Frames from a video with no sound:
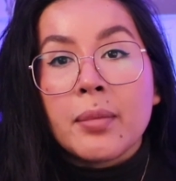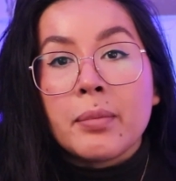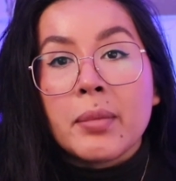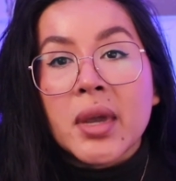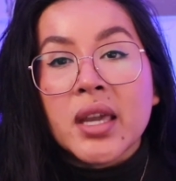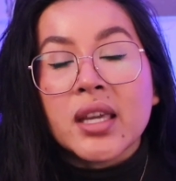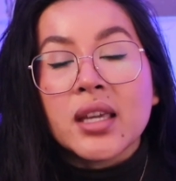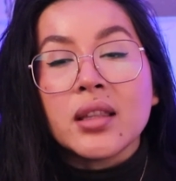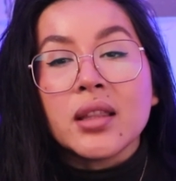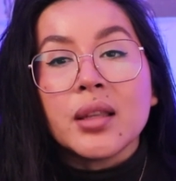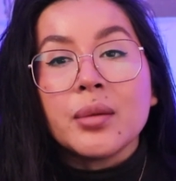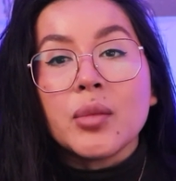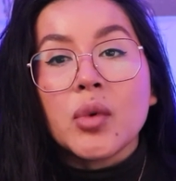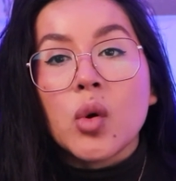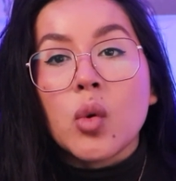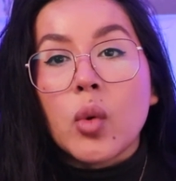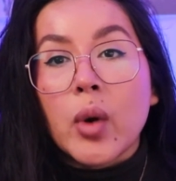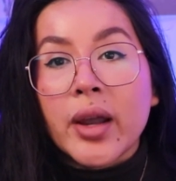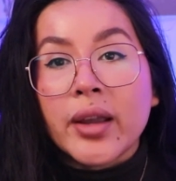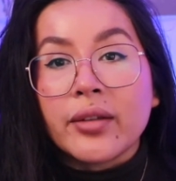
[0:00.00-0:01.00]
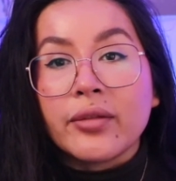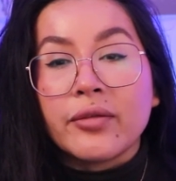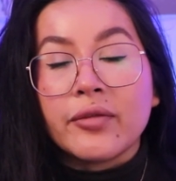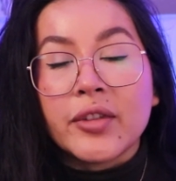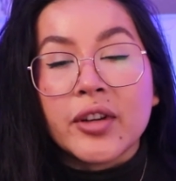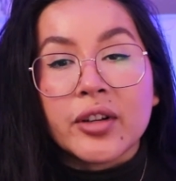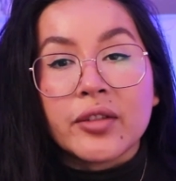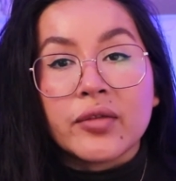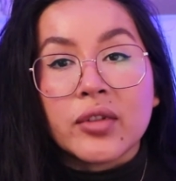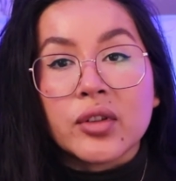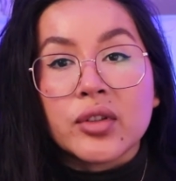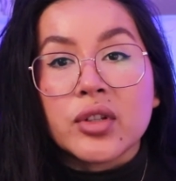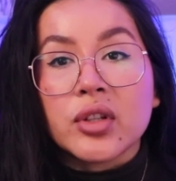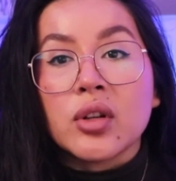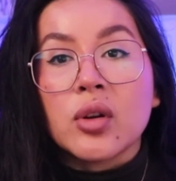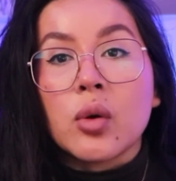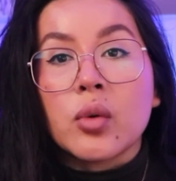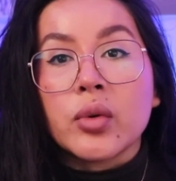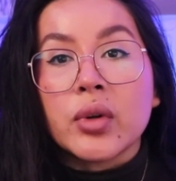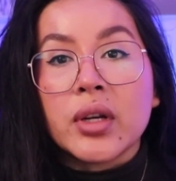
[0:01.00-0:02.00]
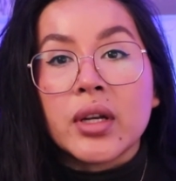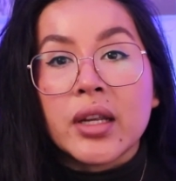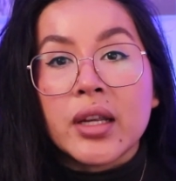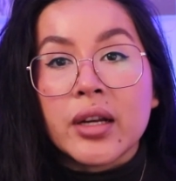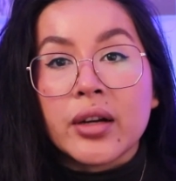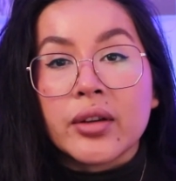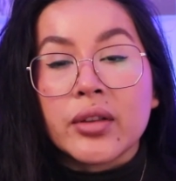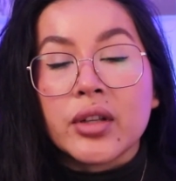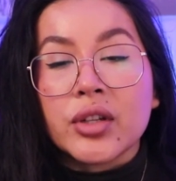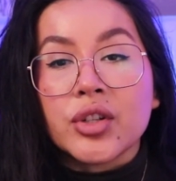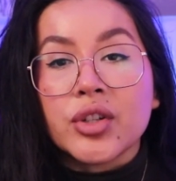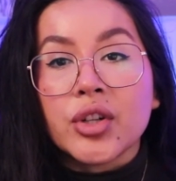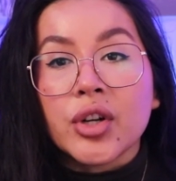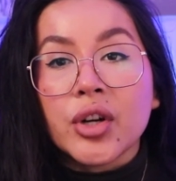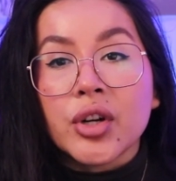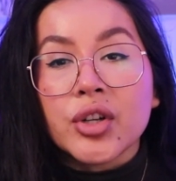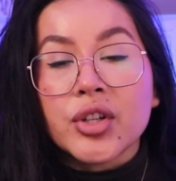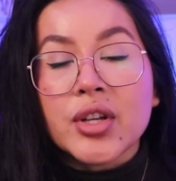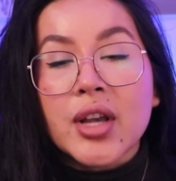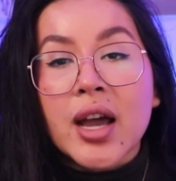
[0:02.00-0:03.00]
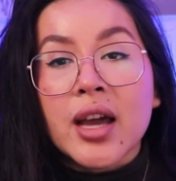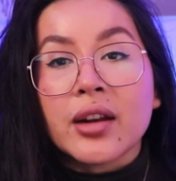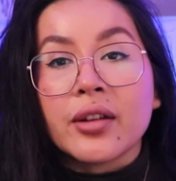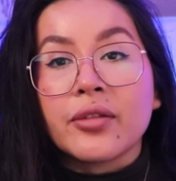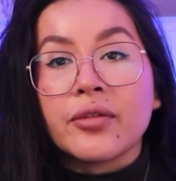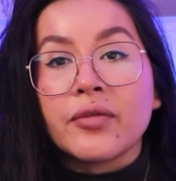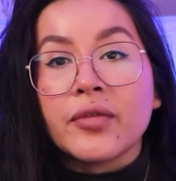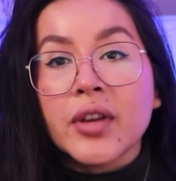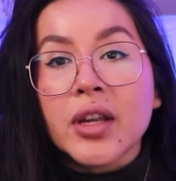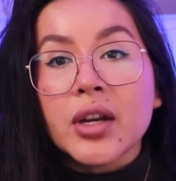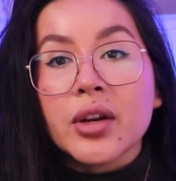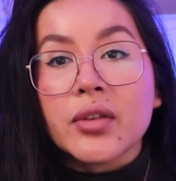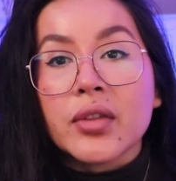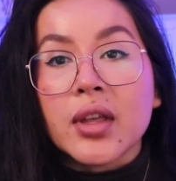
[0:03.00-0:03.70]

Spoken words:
making them quite fearful to go near the church out of fear